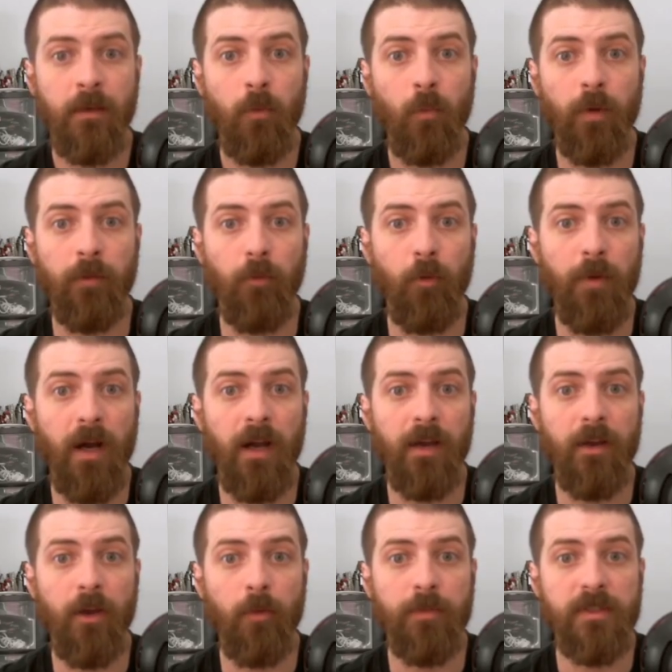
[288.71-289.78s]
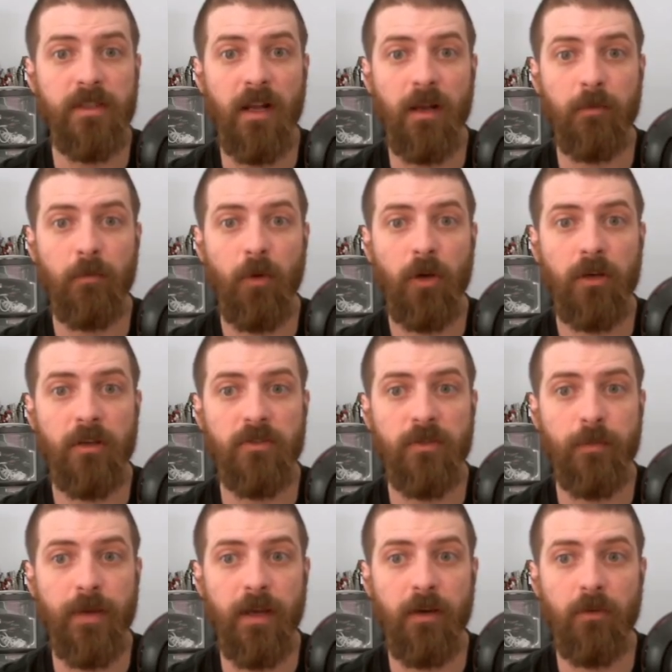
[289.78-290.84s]
we will buy open stock markers from
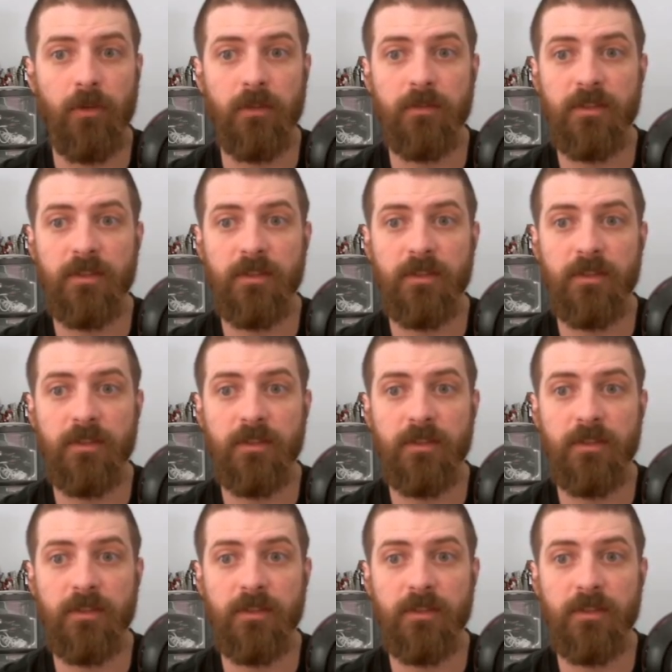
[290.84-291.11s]
now on,